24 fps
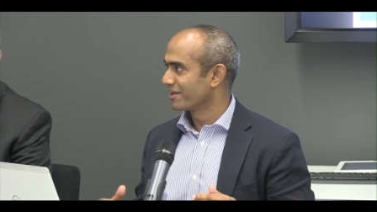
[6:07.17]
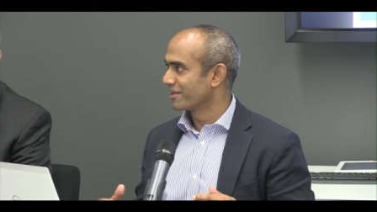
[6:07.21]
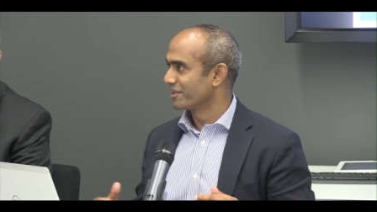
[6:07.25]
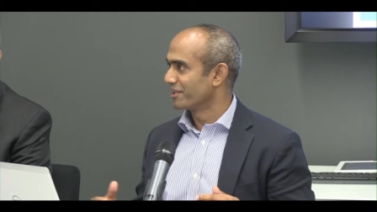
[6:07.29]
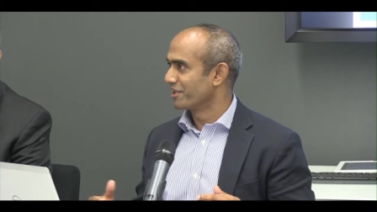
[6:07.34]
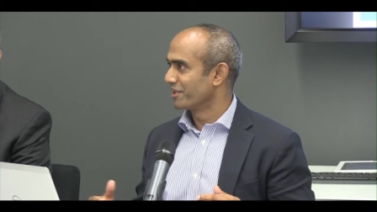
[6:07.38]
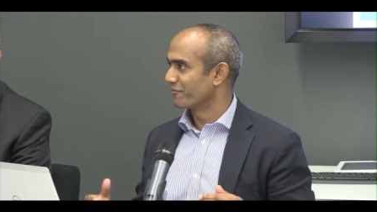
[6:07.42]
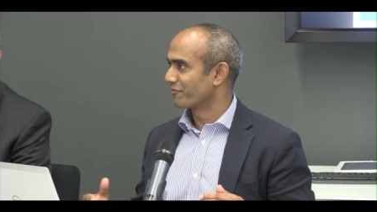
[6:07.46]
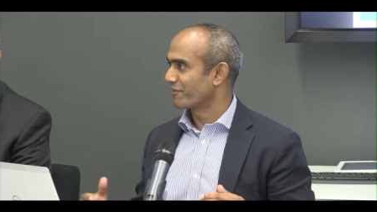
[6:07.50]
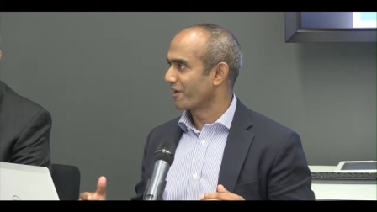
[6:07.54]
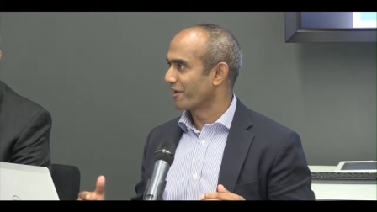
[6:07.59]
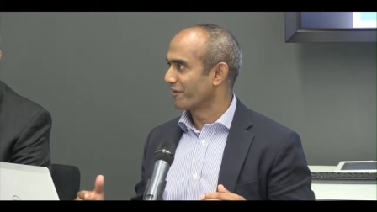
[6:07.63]

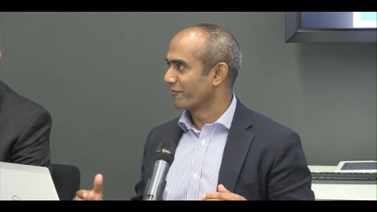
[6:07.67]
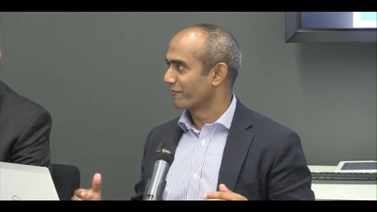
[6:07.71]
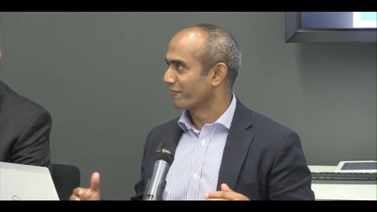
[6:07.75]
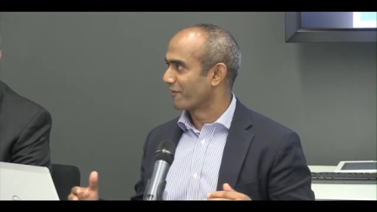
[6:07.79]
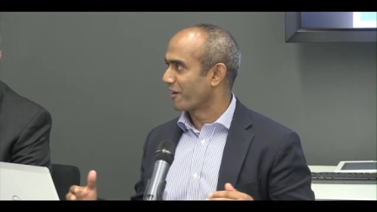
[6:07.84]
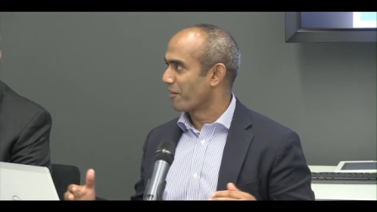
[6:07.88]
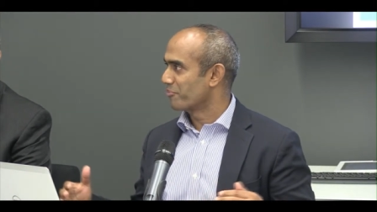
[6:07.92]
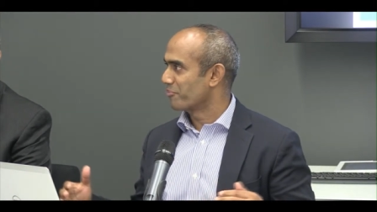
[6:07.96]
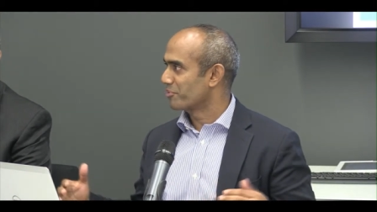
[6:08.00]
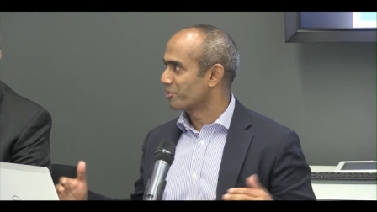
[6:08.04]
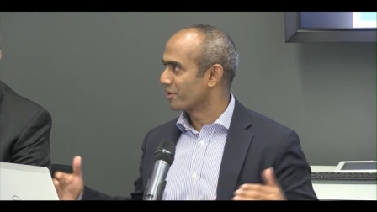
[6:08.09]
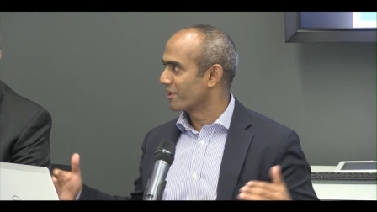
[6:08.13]
they've kind of
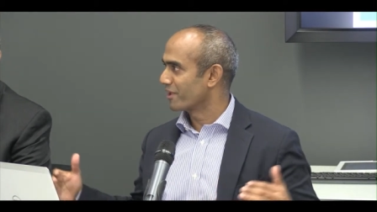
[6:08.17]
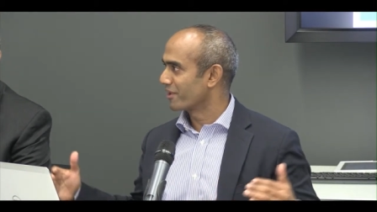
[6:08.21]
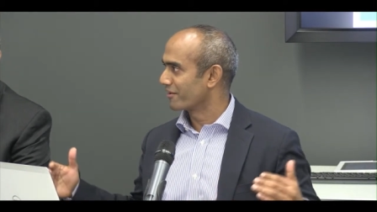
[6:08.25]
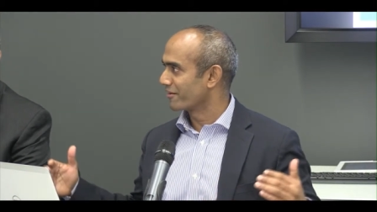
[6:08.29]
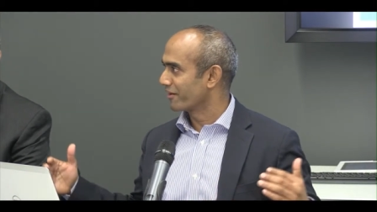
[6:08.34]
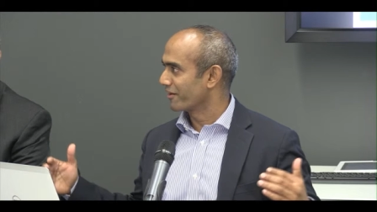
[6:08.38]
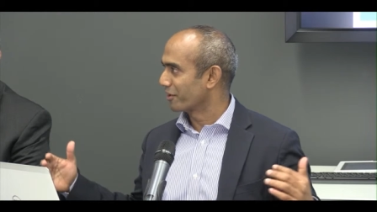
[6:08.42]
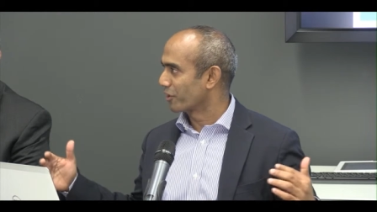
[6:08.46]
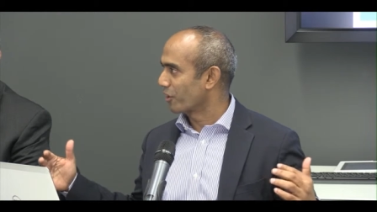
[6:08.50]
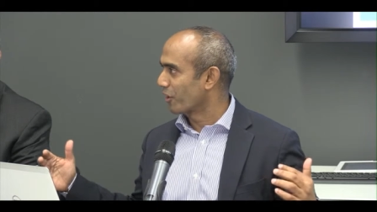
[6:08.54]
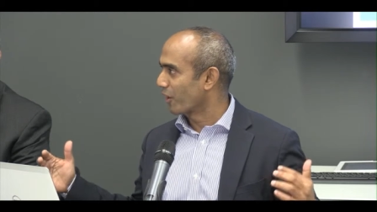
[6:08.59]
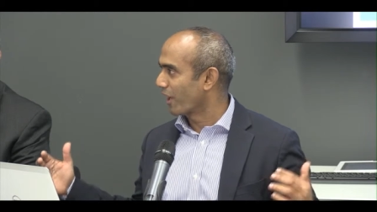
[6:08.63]
come together
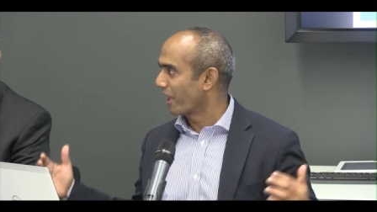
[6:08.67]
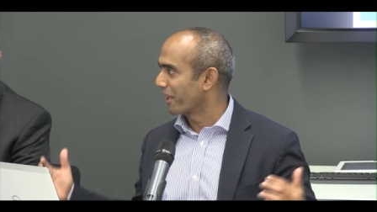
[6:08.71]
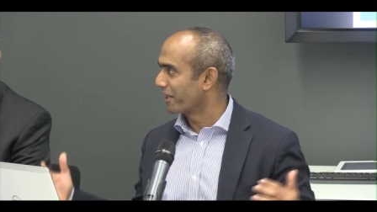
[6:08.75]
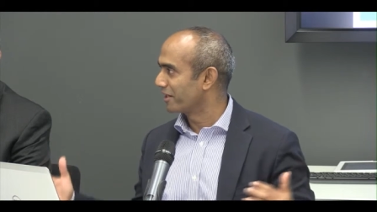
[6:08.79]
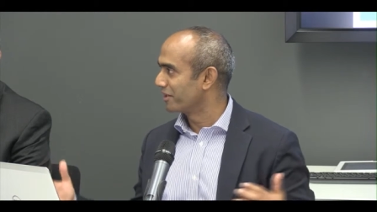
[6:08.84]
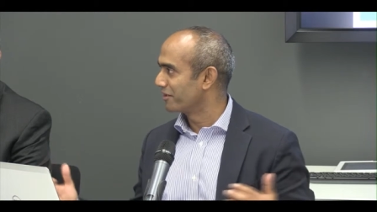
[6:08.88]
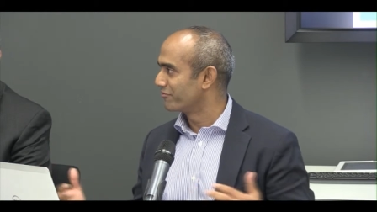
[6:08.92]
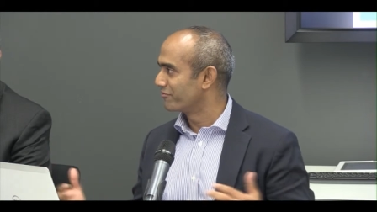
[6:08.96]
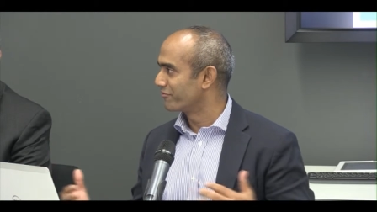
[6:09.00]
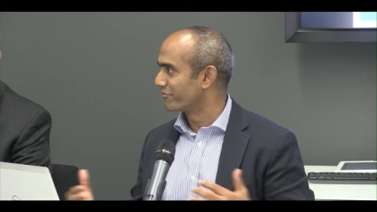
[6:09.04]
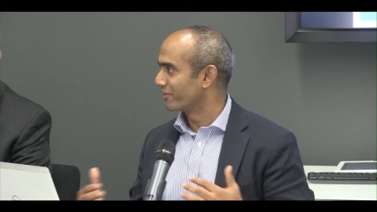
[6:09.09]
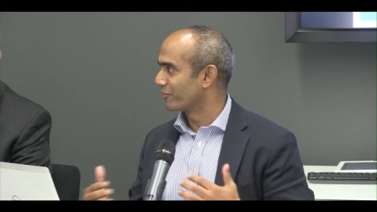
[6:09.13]
and
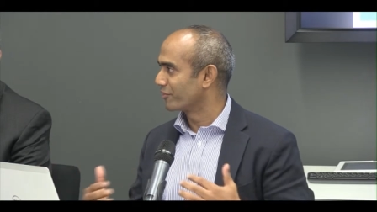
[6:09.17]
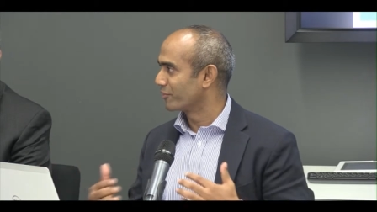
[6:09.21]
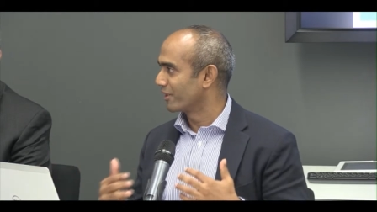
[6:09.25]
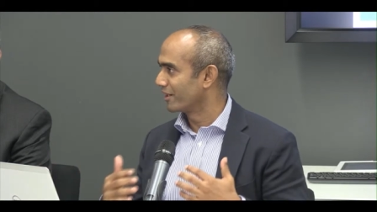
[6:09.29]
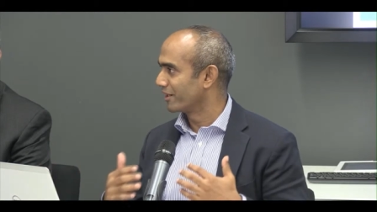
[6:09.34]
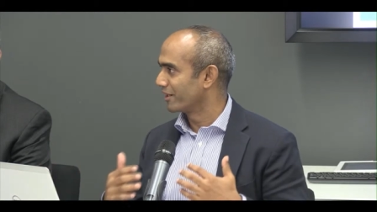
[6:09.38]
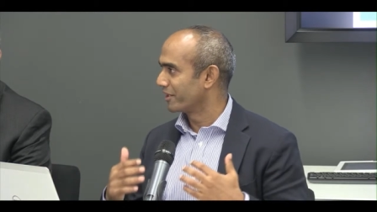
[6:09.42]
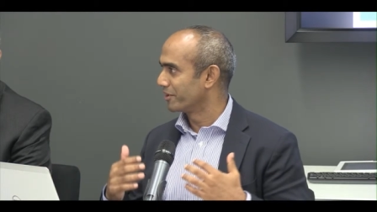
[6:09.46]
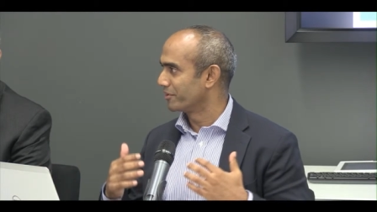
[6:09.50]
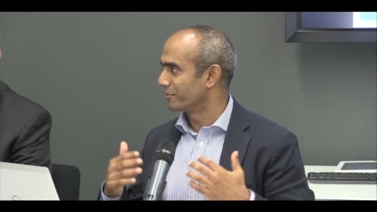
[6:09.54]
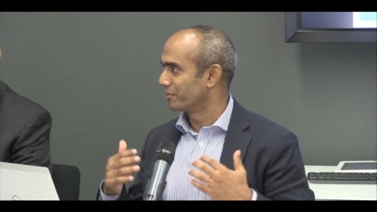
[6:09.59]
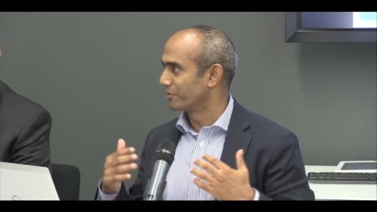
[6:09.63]
collided
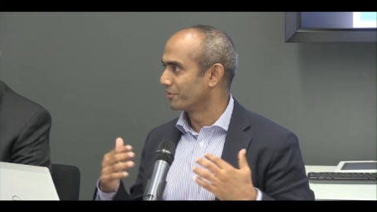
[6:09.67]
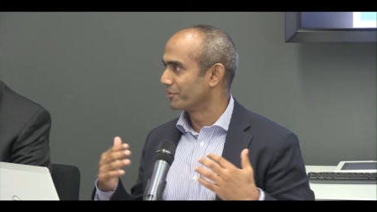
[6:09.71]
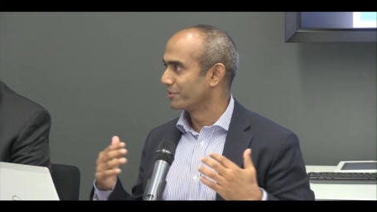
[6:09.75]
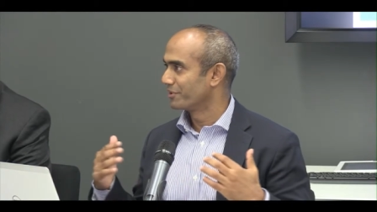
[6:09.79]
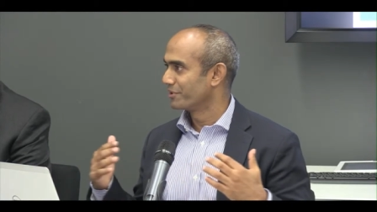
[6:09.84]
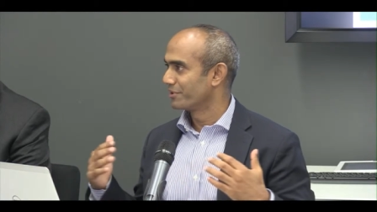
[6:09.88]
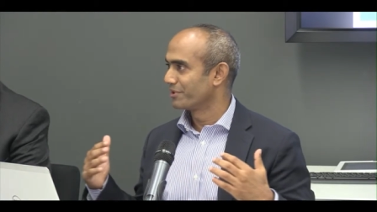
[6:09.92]
frequently to